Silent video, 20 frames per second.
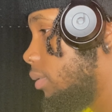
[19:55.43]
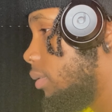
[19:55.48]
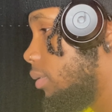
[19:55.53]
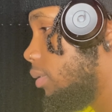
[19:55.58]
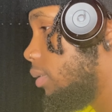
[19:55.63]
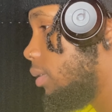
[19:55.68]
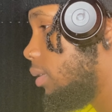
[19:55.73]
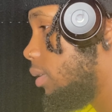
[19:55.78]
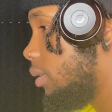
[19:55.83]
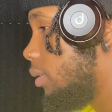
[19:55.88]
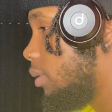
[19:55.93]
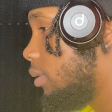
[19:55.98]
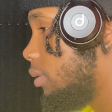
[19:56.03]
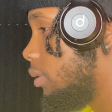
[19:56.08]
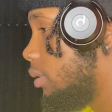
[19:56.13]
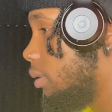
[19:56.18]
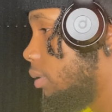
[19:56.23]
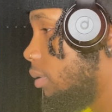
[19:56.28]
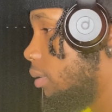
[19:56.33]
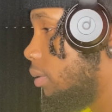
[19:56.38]
Ah,
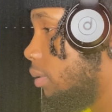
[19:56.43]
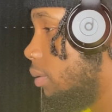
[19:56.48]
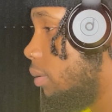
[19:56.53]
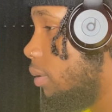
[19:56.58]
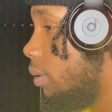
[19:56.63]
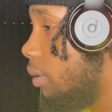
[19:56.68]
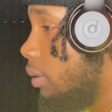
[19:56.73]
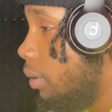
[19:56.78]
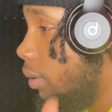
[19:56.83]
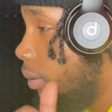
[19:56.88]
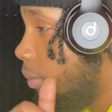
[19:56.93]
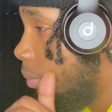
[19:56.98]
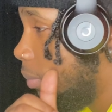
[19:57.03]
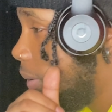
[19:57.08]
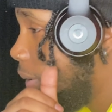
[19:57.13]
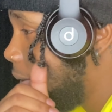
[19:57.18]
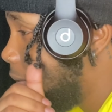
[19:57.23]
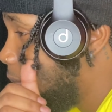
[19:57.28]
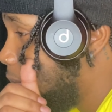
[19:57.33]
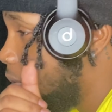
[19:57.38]
shit. he a
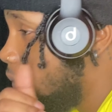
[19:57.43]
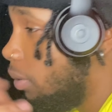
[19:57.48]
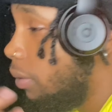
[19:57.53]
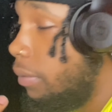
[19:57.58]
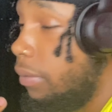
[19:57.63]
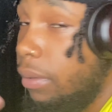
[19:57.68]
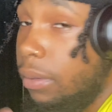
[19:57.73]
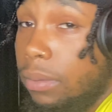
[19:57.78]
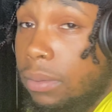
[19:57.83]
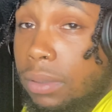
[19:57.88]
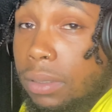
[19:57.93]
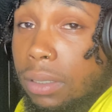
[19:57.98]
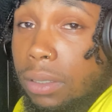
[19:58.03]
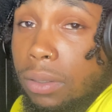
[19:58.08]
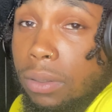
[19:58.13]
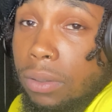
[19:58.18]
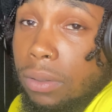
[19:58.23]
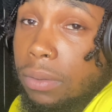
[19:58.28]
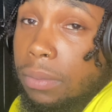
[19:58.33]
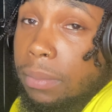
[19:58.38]
beast, bro. I fuck with J.
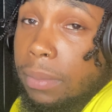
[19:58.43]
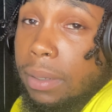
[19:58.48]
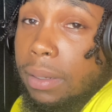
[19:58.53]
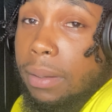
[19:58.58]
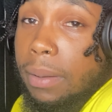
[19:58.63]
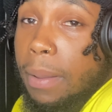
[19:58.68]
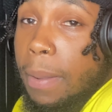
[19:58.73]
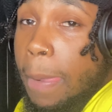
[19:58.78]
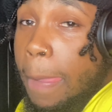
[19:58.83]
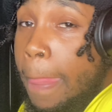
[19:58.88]
Cole, man.